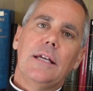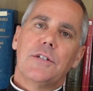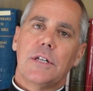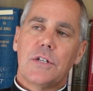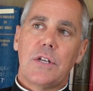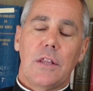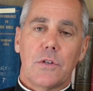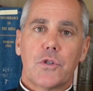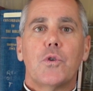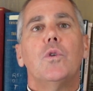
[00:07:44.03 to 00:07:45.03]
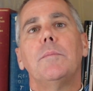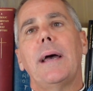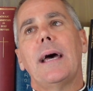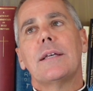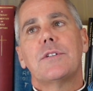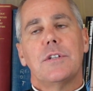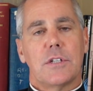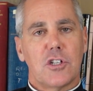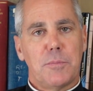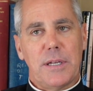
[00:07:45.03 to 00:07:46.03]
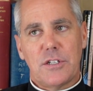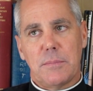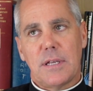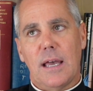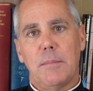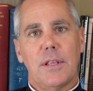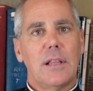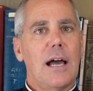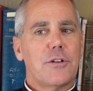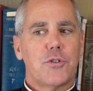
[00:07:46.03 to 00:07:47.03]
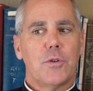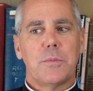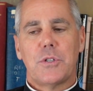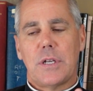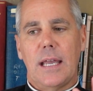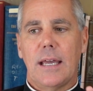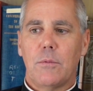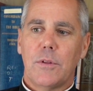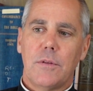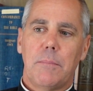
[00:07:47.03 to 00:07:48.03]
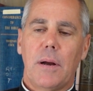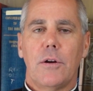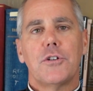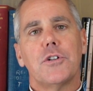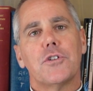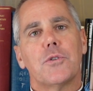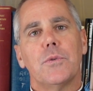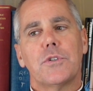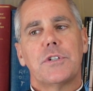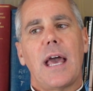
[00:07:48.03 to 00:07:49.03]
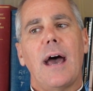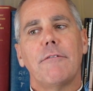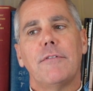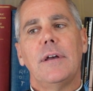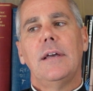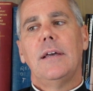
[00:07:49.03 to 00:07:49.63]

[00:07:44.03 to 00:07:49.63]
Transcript: He's going to say the school Mass. He's going to spend some time in the classrooms and with the parish and school staff.